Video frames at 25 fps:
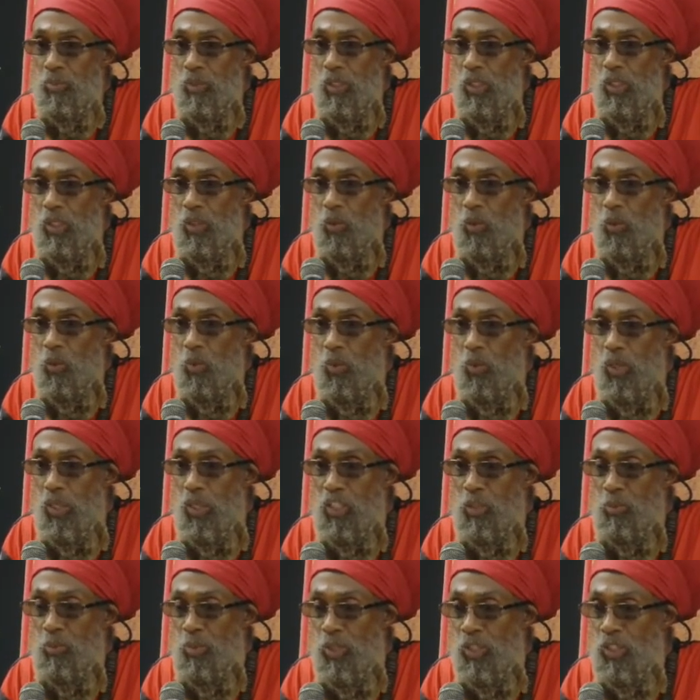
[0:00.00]
you know,
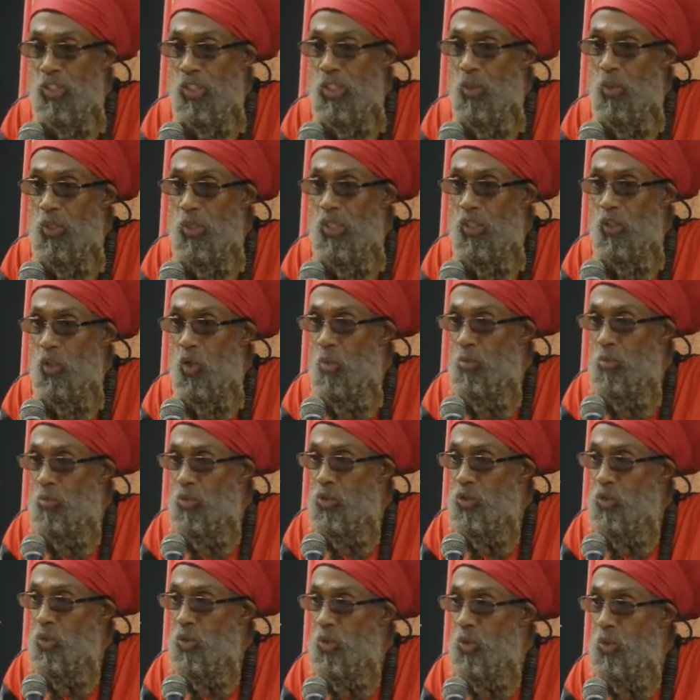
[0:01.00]
especially when it
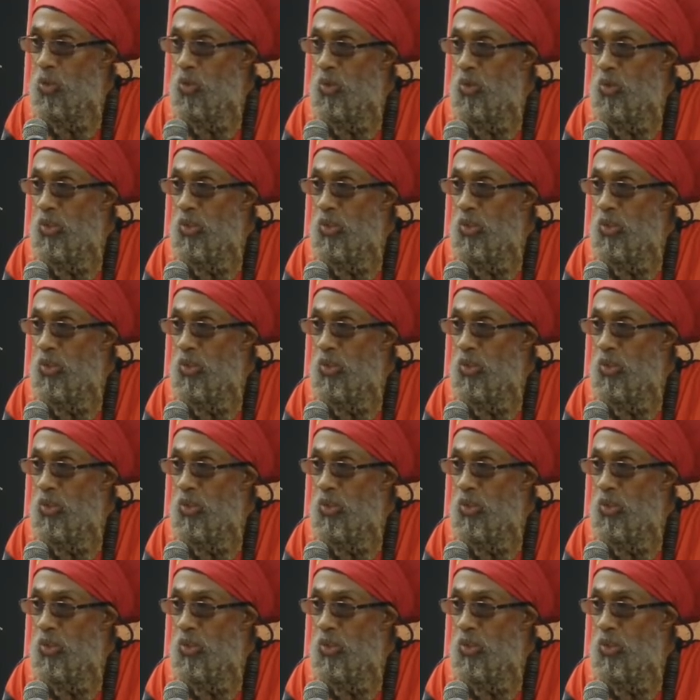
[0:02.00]
comes to